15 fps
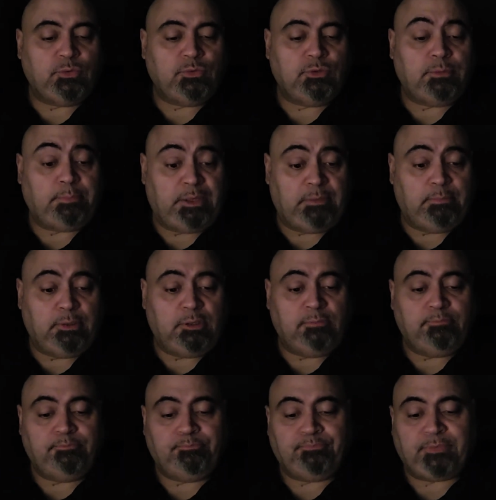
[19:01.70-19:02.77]
the people,
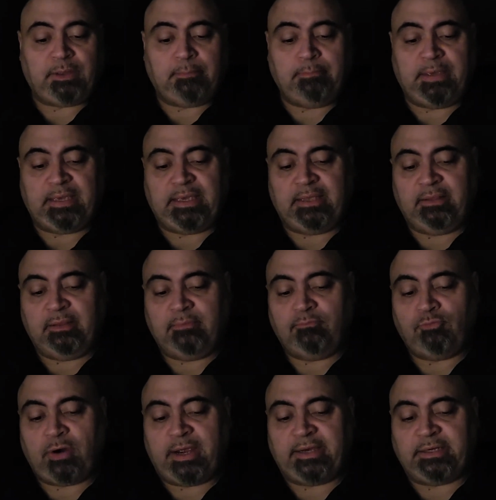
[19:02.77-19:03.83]
making them
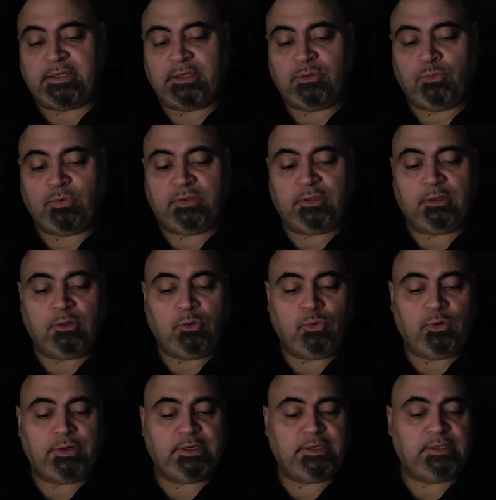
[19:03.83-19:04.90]
right with the
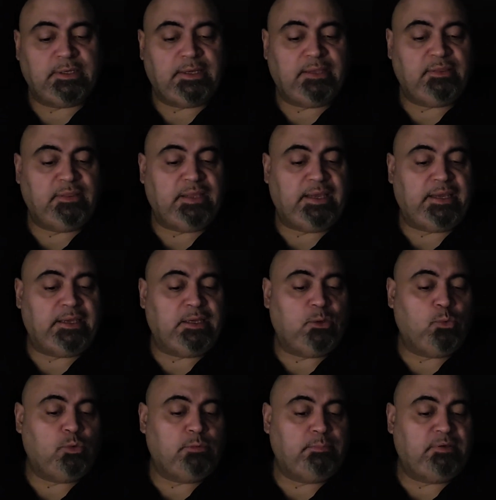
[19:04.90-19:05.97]
Lord, and they
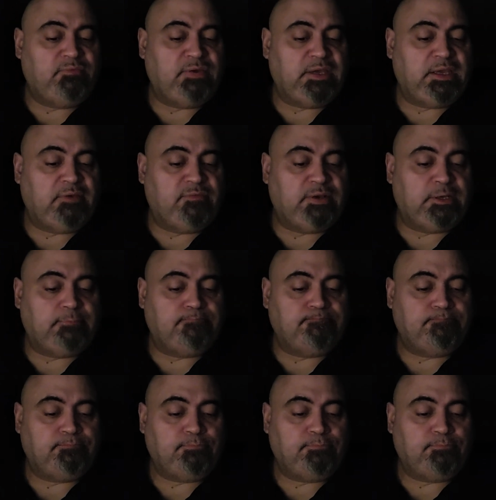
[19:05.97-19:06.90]
will be forgiven.